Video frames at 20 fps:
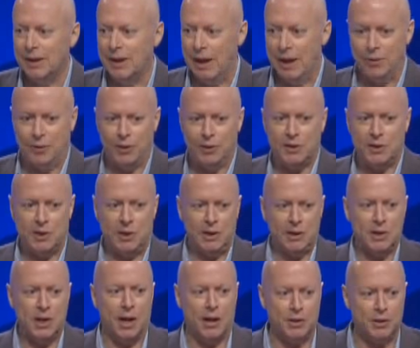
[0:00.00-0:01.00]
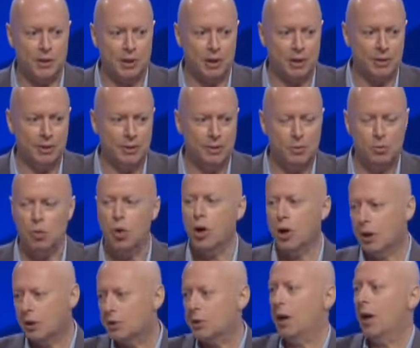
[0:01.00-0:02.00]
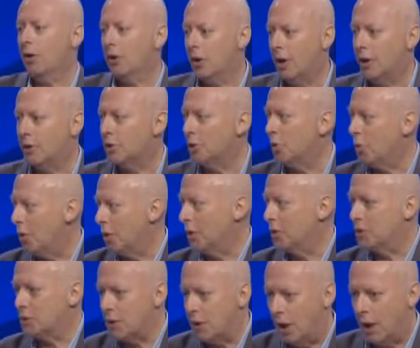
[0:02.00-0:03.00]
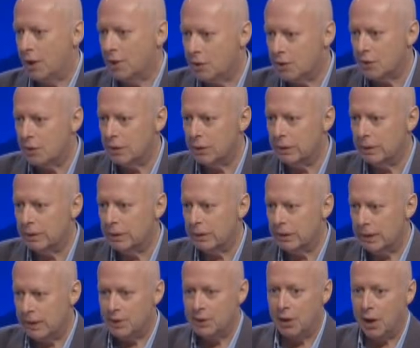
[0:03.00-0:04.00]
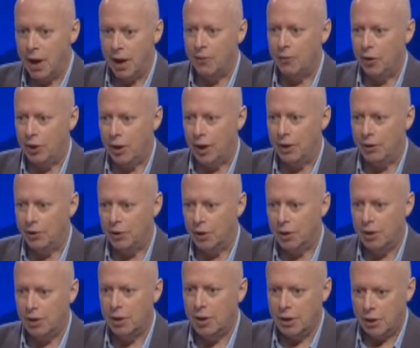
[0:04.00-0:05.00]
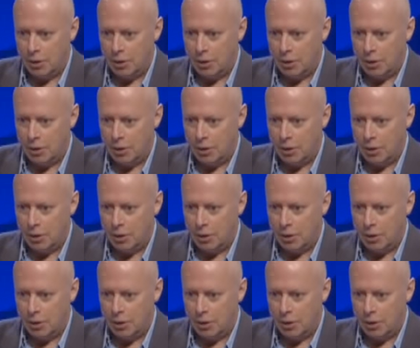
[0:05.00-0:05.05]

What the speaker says: Elephant sees hunter, works out hunter wants tusk, is an ivory hunter,